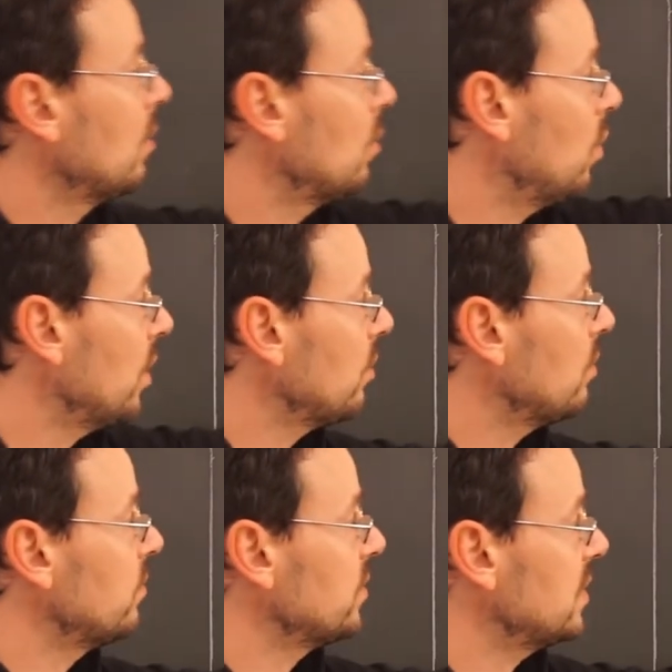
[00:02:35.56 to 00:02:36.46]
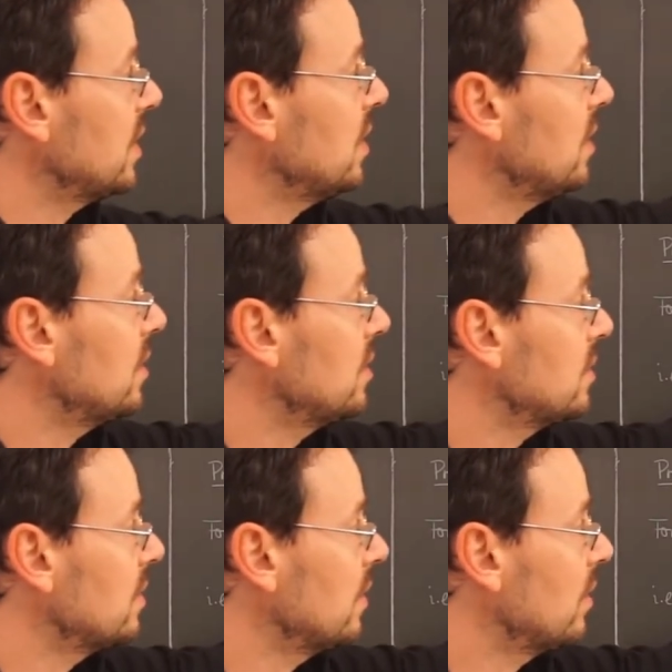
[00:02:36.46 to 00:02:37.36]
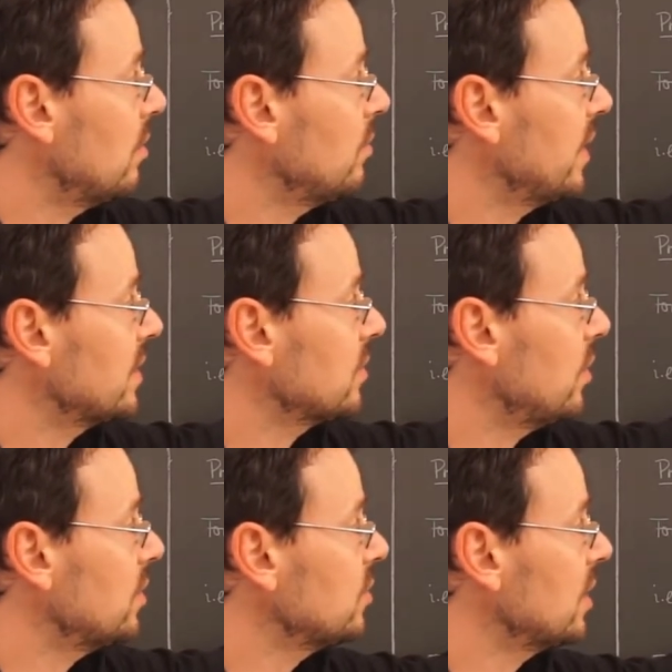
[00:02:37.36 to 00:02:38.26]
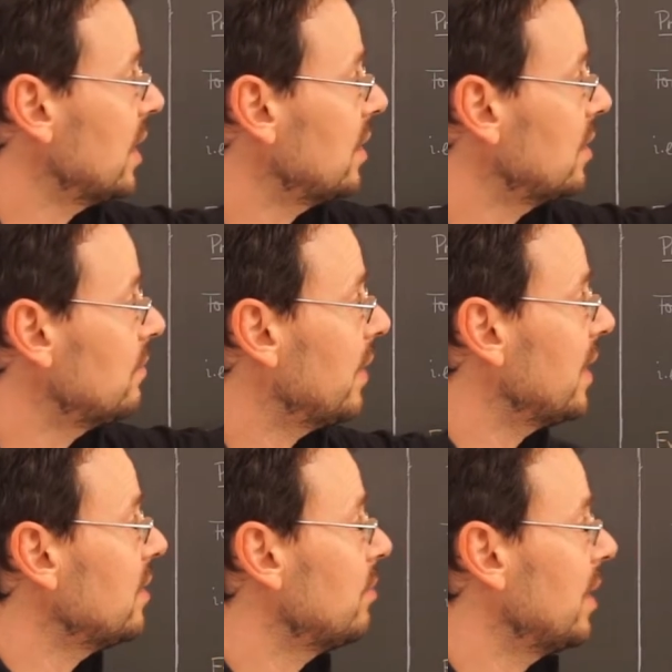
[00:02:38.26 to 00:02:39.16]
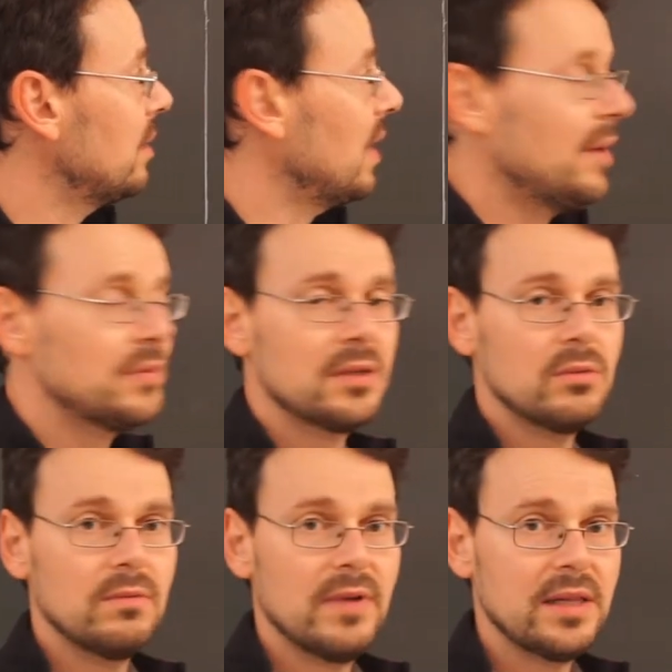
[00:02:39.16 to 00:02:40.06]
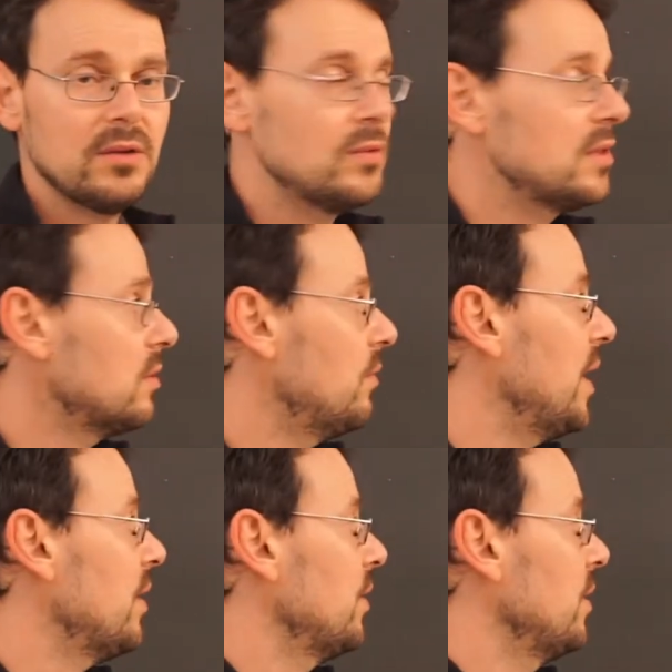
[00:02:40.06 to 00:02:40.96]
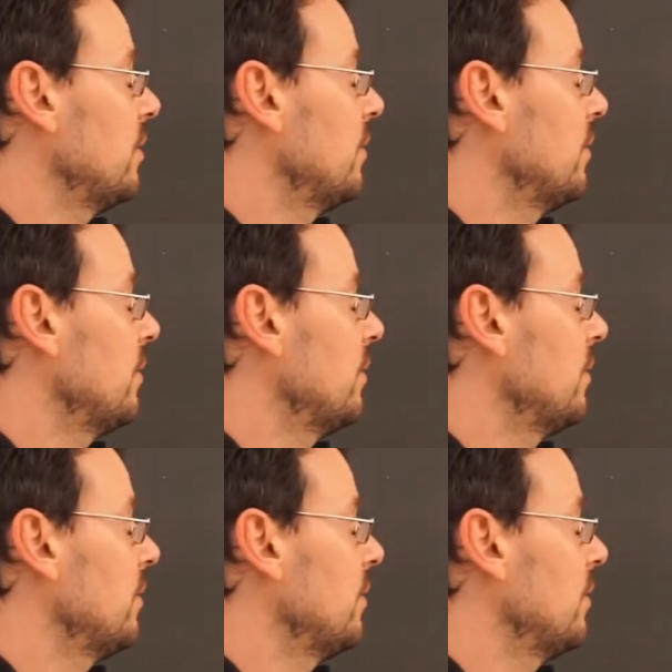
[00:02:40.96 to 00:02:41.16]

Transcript: 1 over z is the complex conjugate divided by the absolute value squared.